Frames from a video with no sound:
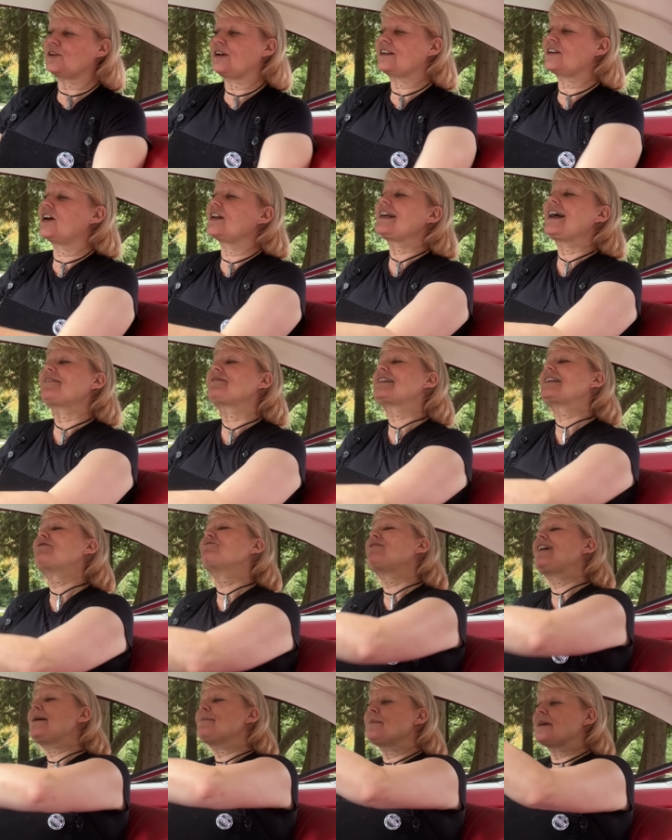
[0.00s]
I kind of have to
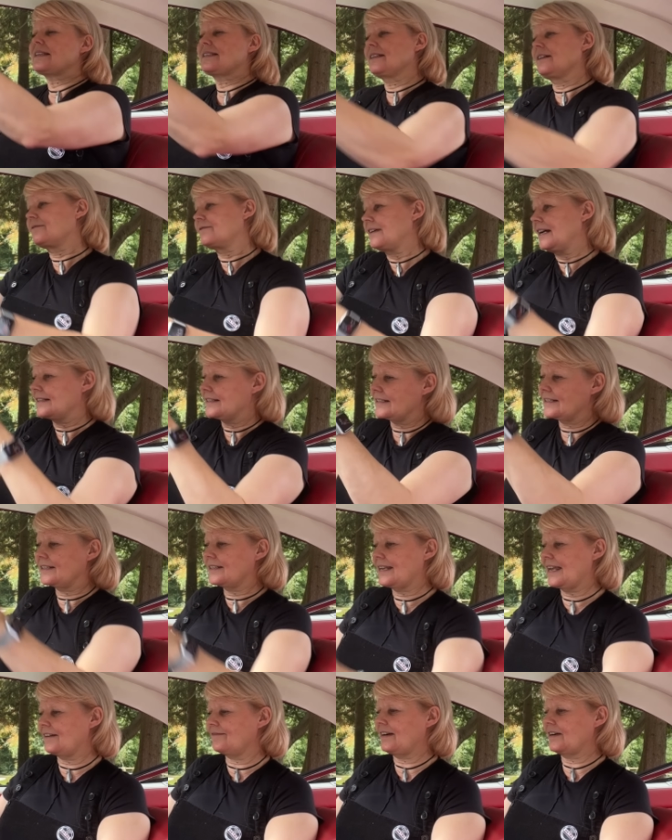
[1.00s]
wrap myself around it
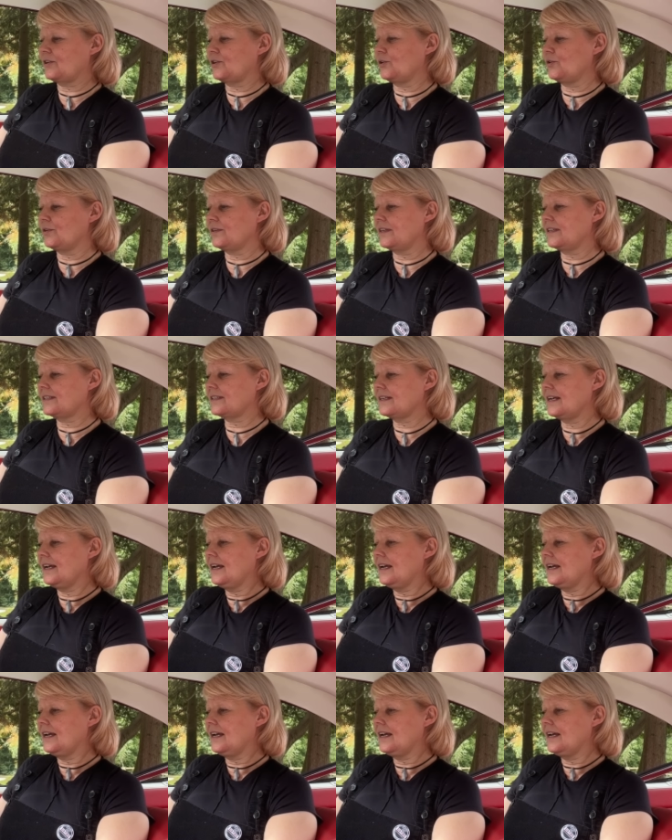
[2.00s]
to get around corners.